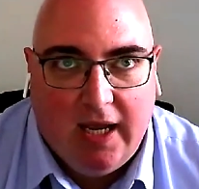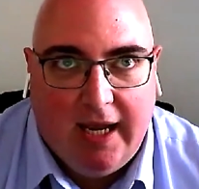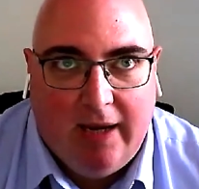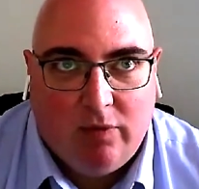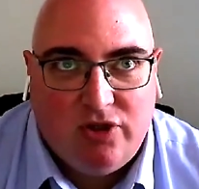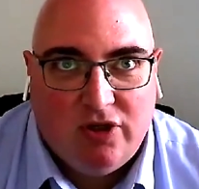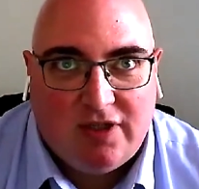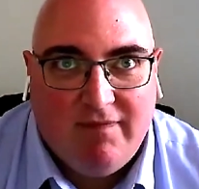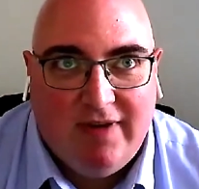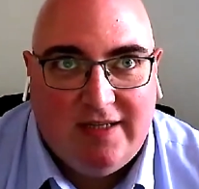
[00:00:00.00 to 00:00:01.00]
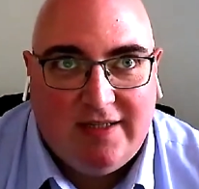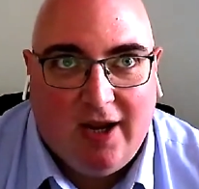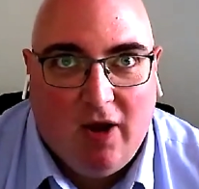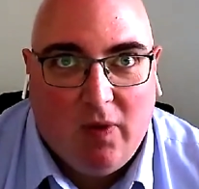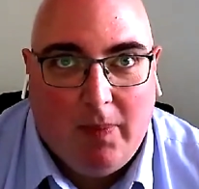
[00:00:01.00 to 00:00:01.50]
It was just convincing
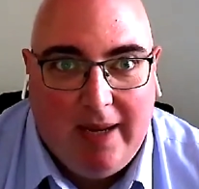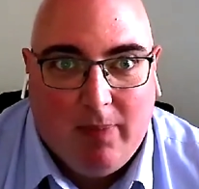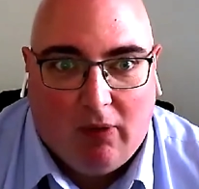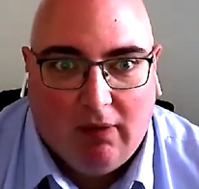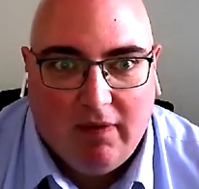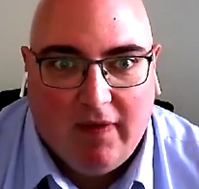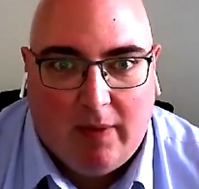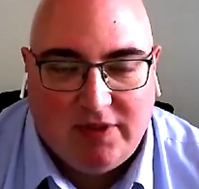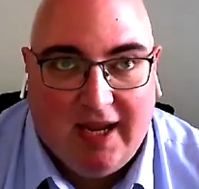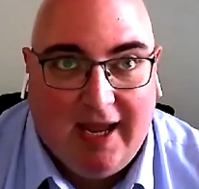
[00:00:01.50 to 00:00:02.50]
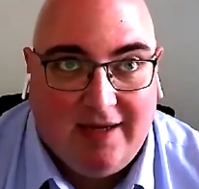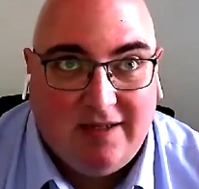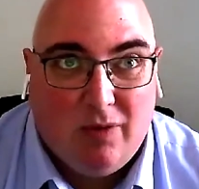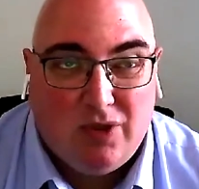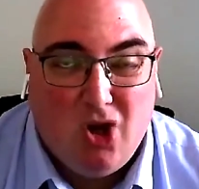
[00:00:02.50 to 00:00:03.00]
other people that was the case.
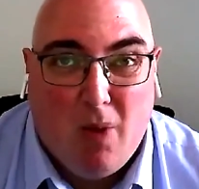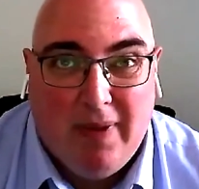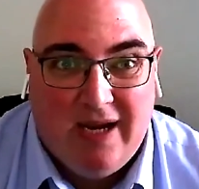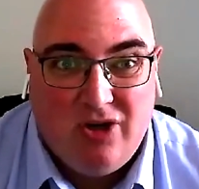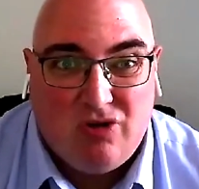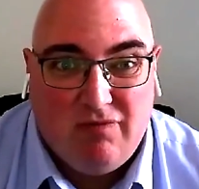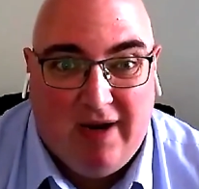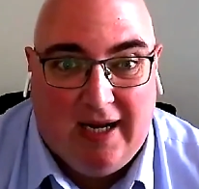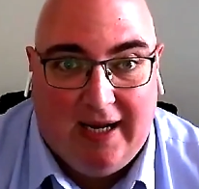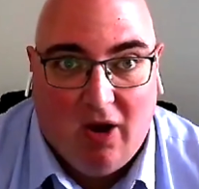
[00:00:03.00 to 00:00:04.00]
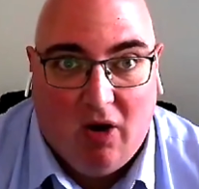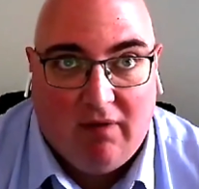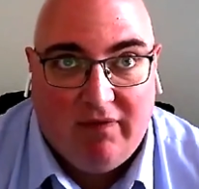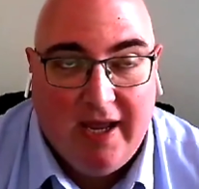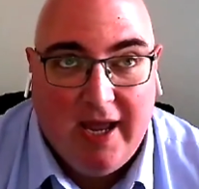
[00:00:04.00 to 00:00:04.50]
So it was a combination really
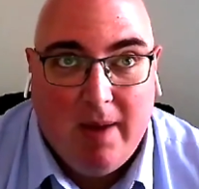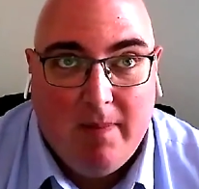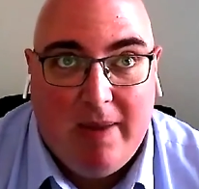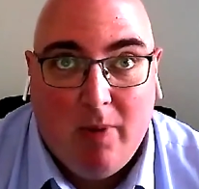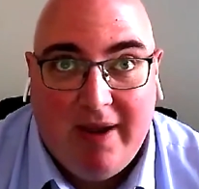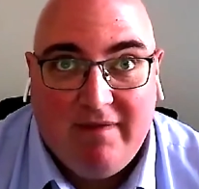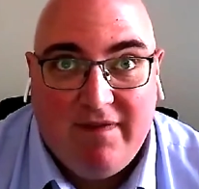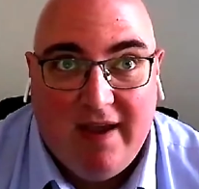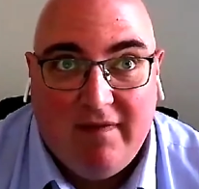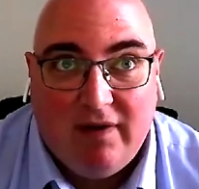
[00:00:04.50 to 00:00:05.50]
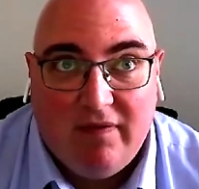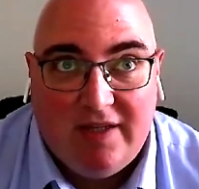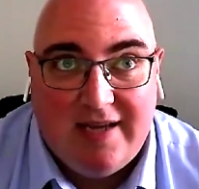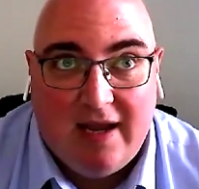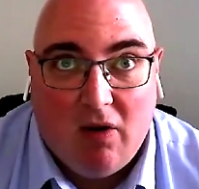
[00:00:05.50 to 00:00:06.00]
of people being fearful of the
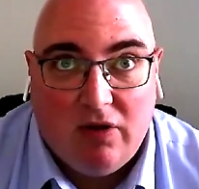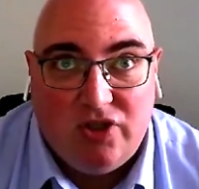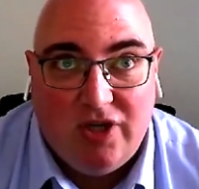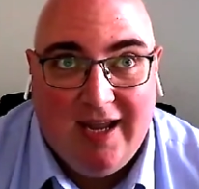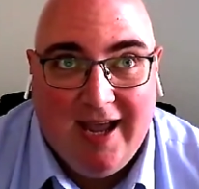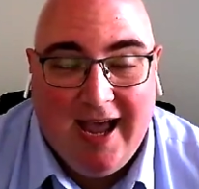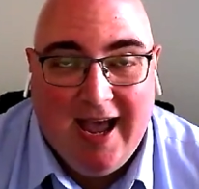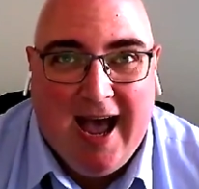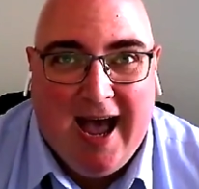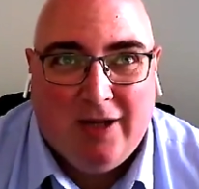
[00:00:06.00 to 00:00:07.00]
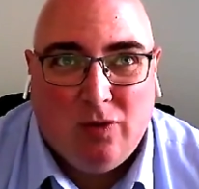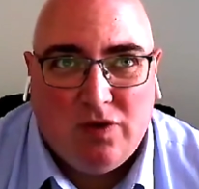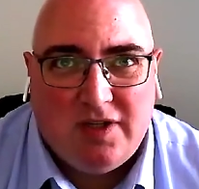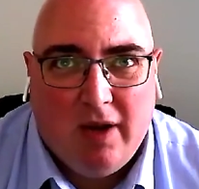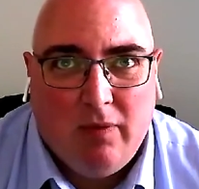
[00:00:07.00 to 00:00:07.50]
technology and
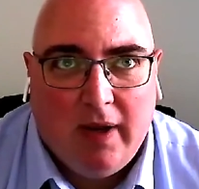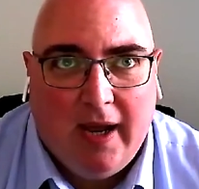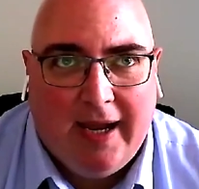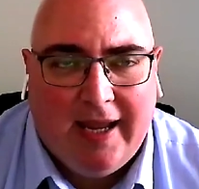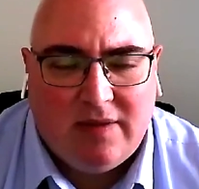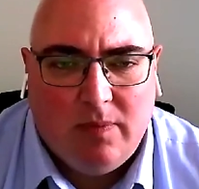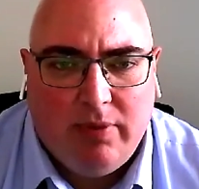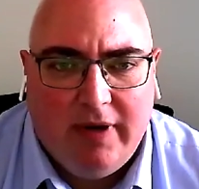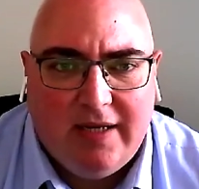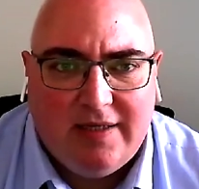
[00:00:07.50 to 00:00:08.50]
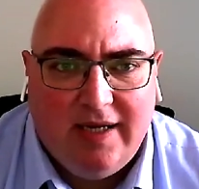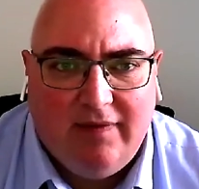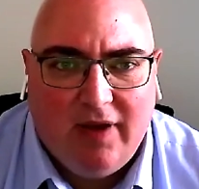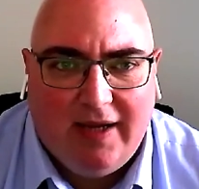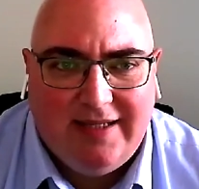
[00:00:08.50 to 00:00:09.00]
also, I guess, a
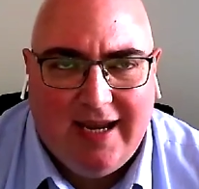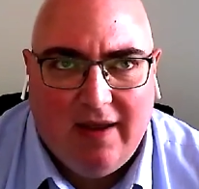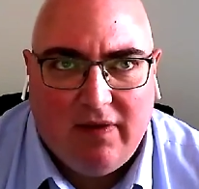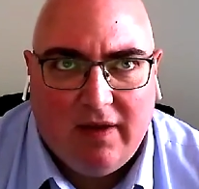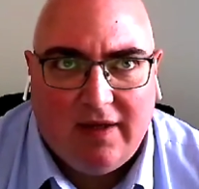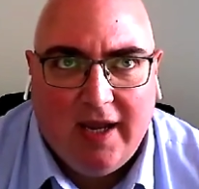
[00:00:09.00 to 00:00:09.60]
preconceived idea that